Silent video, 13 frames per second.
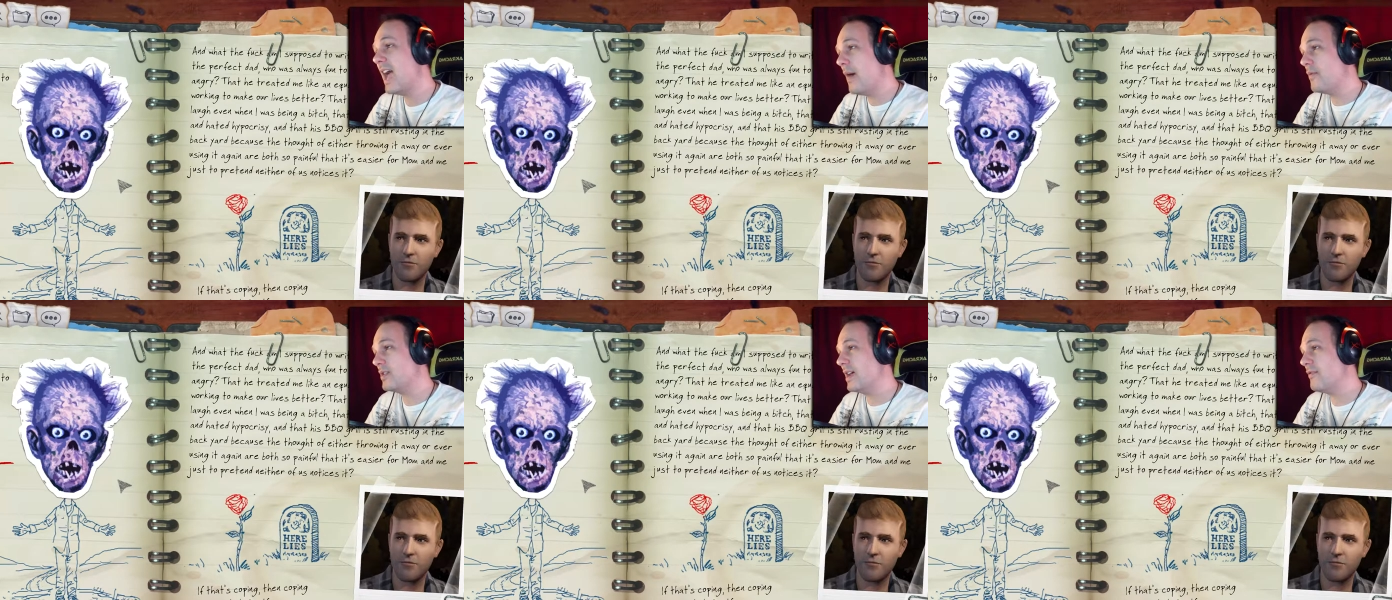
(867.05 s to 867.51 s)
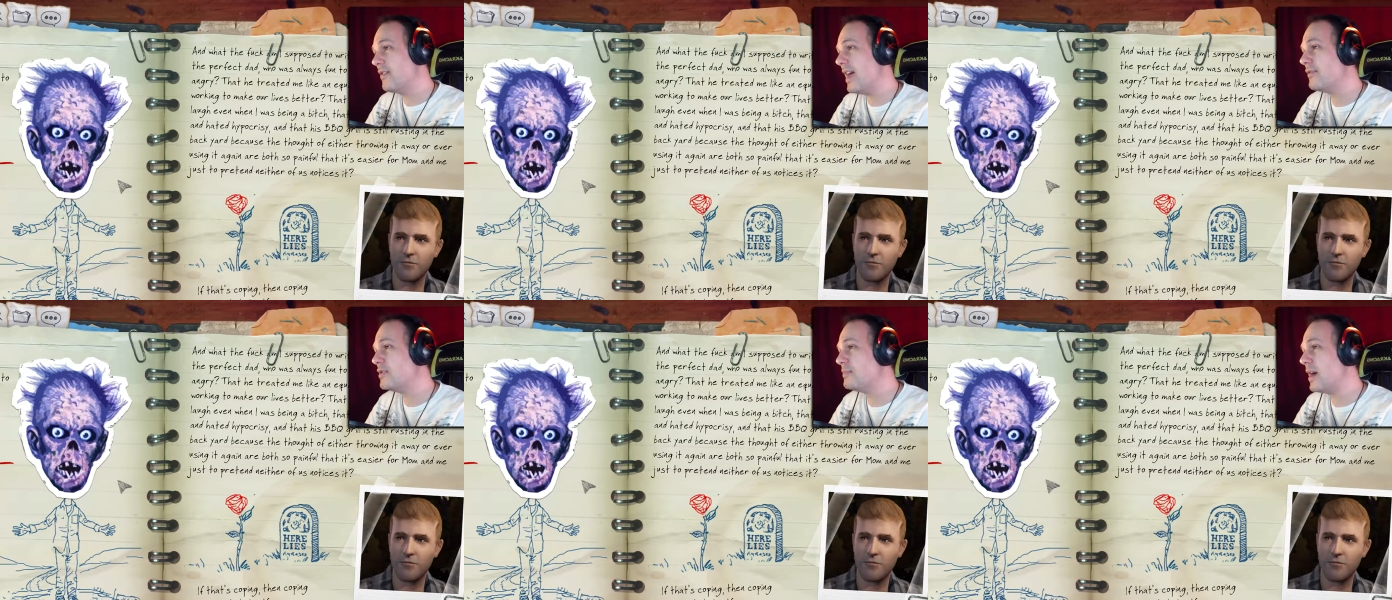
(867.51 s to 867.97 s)
Speaker 1: I would never
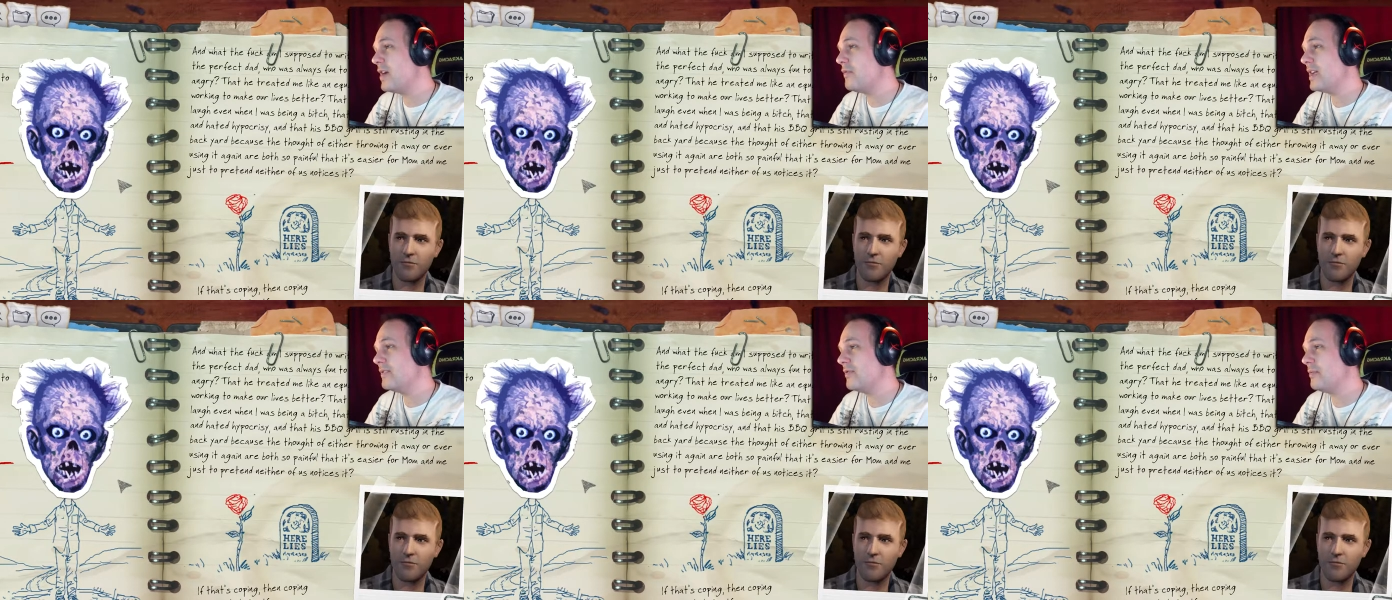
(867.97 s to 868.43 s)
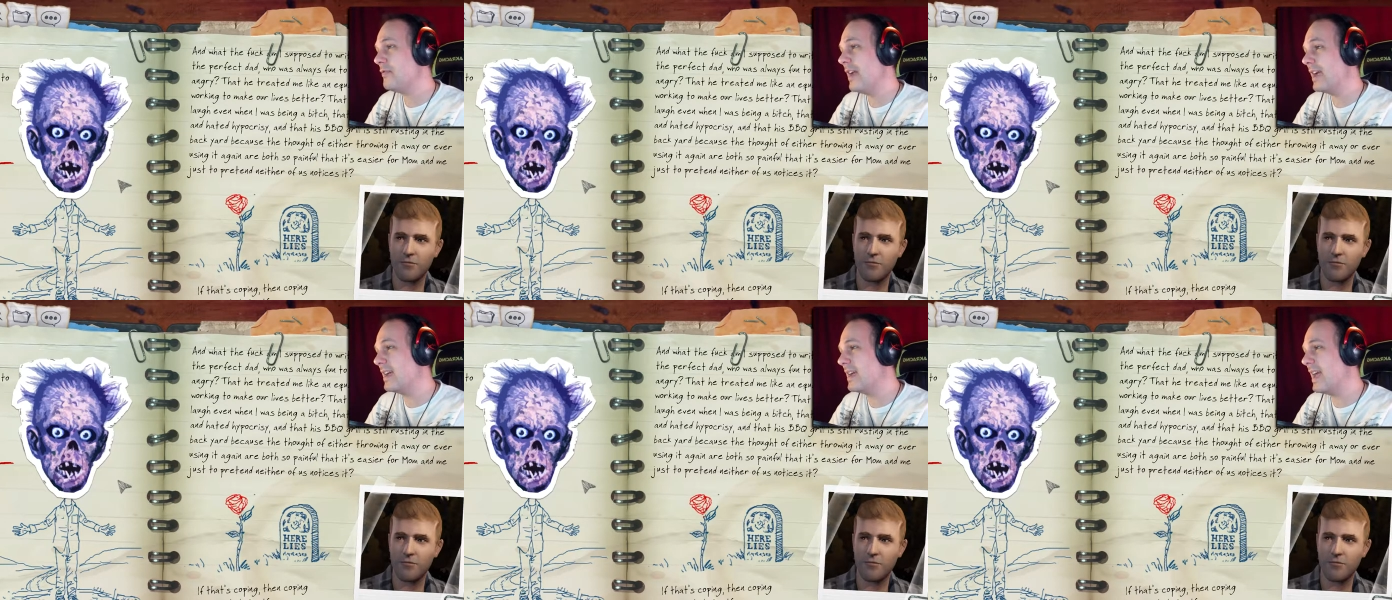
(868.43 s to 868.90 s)
have to buy weed from
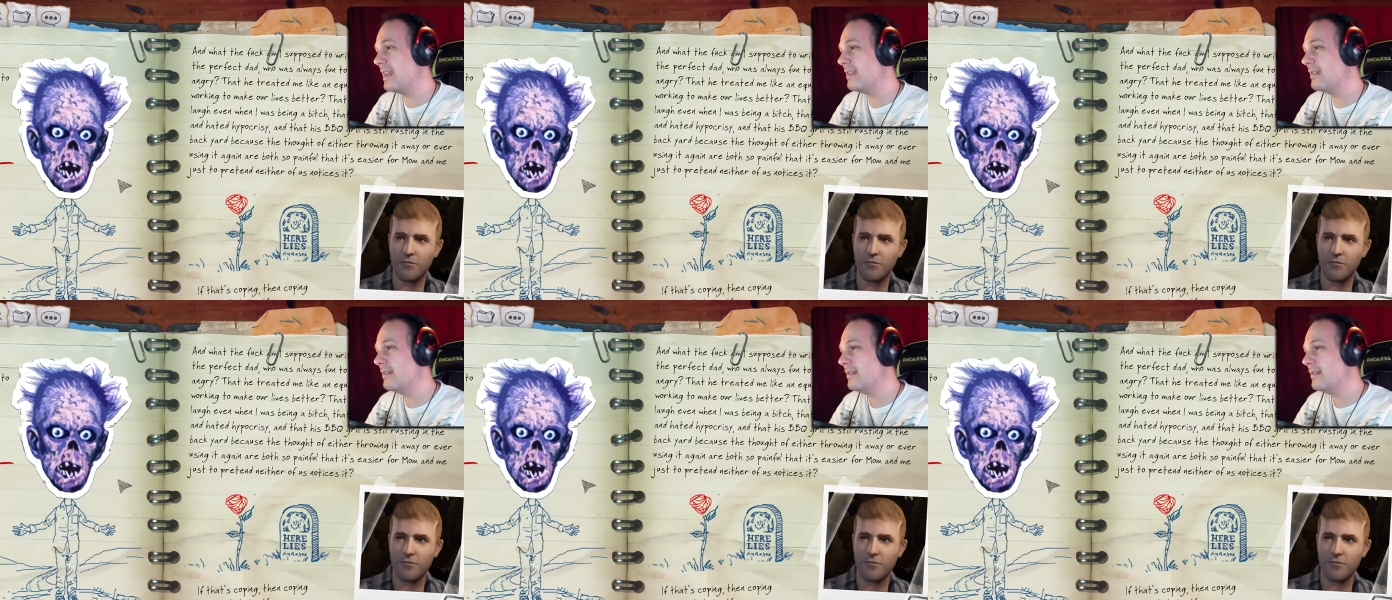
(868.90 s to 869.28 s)
Frank again.